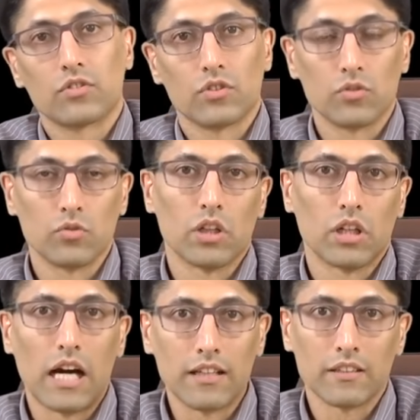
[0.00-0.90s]
to
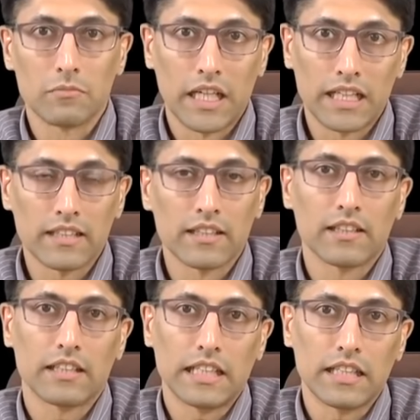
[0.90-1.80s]
undermine
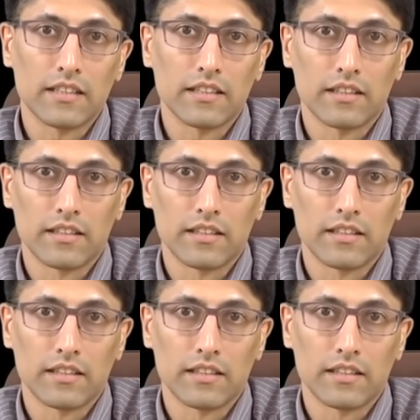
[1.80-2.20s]
the